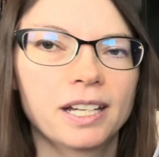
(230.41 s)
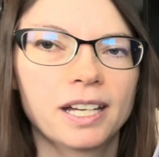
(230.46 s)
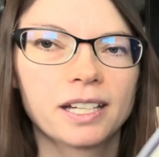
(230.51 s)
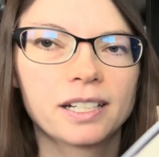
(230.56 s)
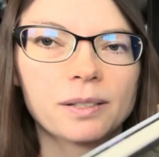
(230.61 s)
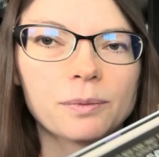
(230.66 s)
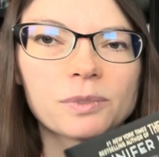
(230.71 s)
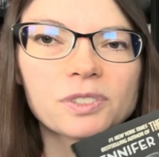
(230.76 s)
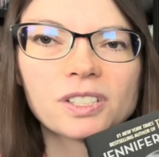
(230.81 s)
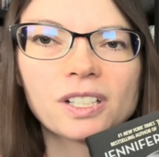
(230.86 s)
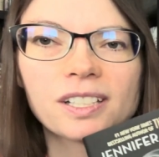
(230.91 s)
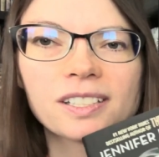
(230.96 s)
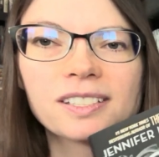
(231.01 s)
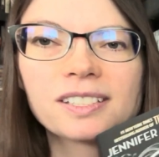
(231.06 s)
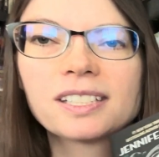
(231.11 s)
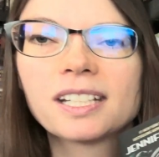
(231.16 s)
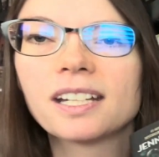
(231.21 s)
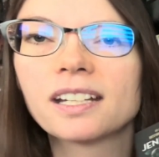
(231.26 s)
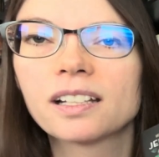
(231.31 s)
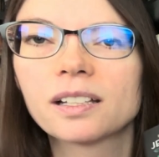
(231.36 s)
and it was on
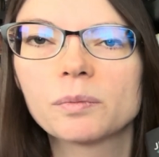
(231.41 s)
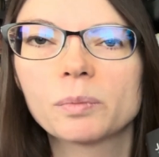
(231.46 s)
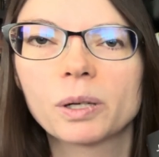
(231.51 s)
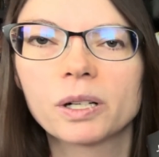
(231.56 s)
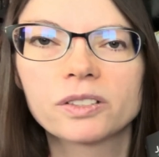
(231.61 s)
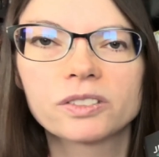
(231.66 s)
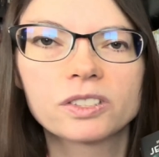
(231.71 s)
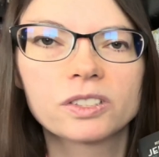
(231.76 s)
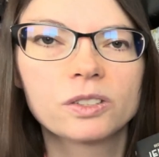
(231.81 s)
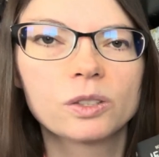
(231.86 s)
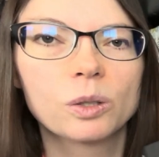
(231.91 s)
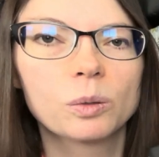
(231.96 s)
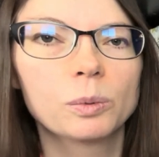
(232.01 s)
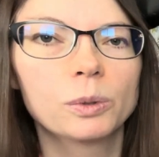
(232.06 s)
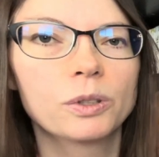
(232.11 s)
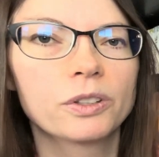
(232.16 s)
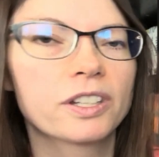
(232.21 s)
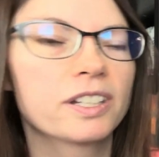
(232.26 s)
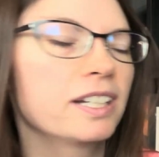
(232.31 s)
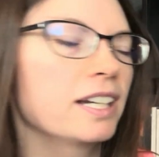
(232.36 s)
sale at Barnes &
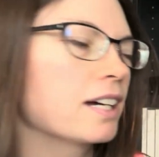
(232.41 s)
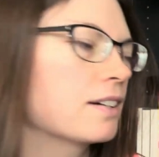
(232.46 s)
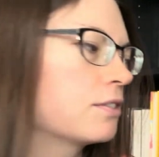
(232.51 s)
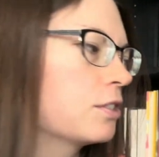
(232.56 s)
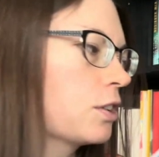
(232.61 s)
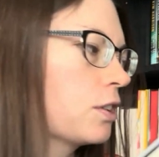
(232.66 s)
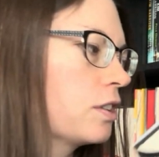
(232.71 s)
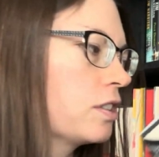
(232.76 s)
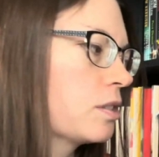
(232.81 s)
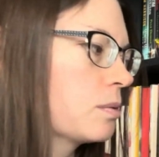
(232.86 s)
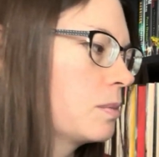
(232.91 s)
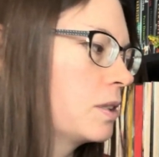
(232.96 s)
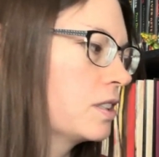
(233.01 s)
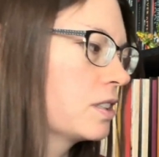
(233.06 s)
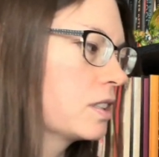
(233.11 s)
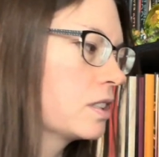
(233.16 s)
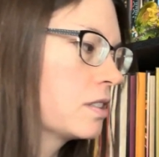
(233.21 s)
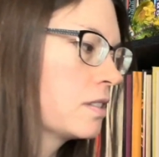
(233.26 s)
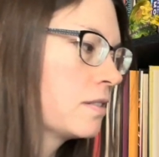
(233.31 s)
Noble the day after Christmas.